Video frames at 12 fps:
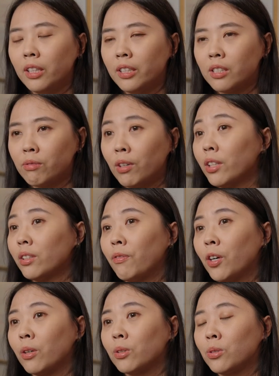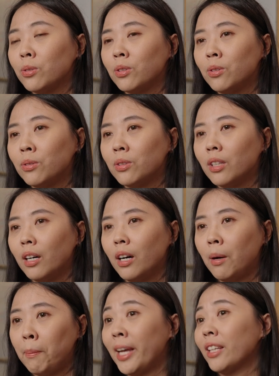it's very difficult to do
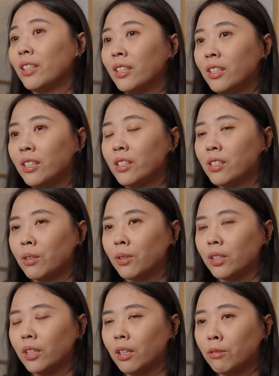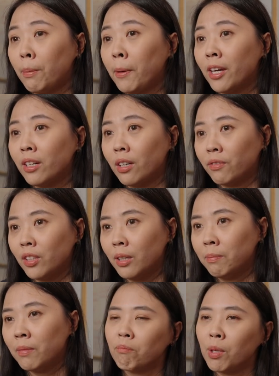the maintenance or the repair of
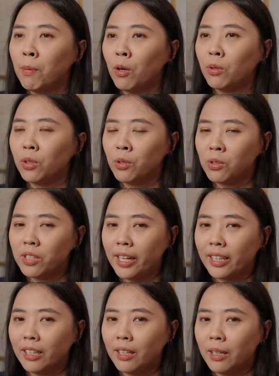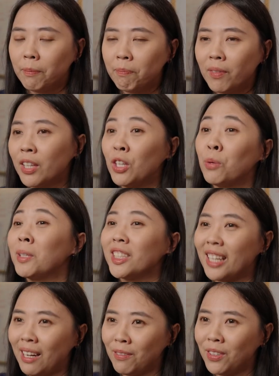them. People use like a human
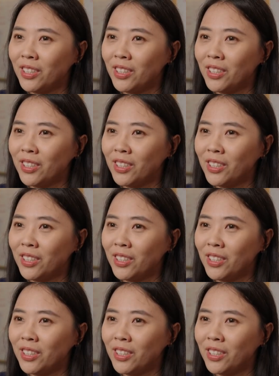diver,